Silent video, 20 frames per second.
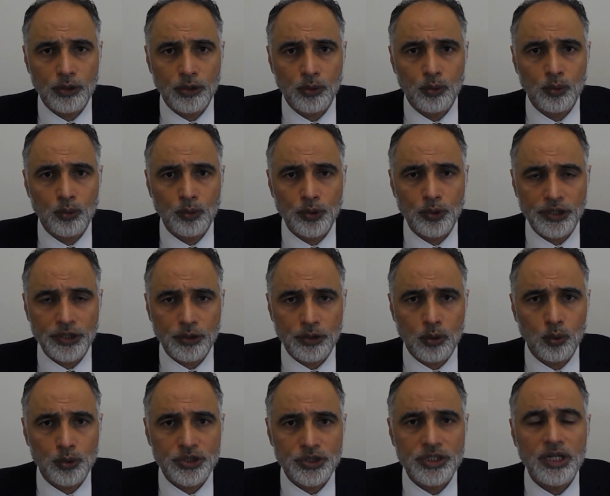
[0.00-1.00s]
law in
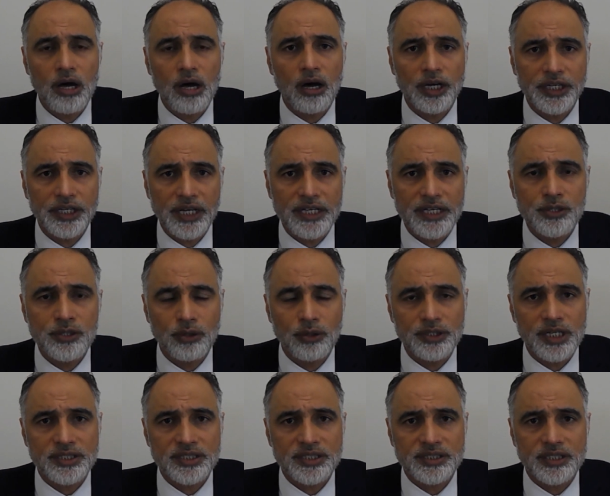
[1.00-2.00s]
Clause 9 is not
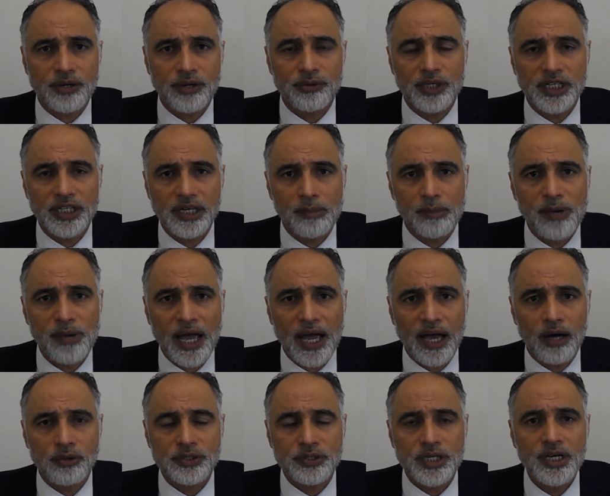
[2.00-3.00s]
necessarily
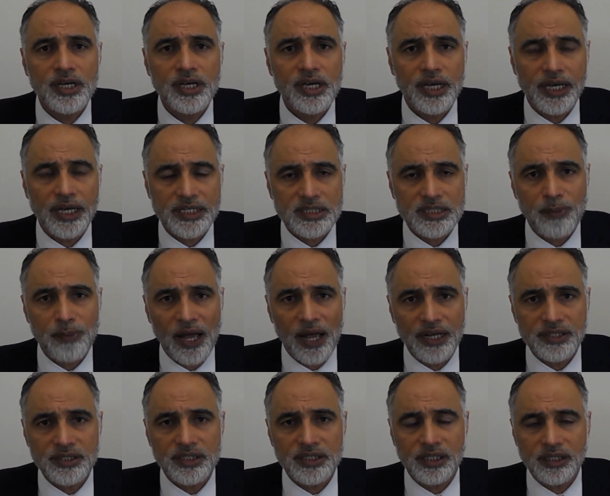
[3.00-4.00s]
about
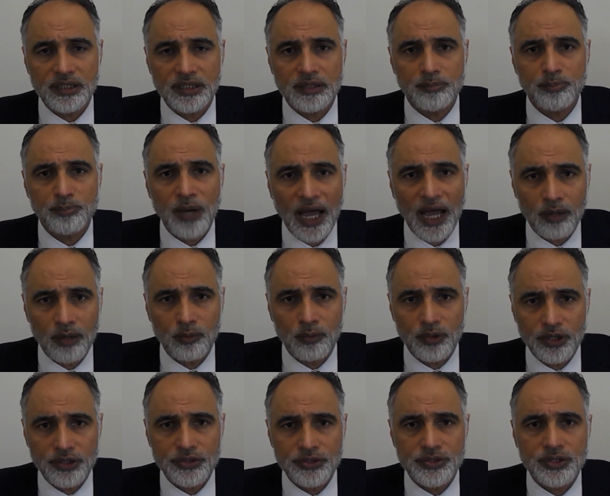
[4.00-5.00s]
expanding the
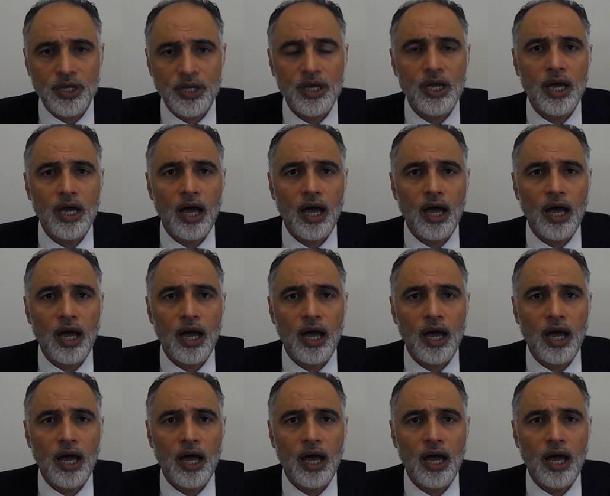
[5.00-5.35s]
powers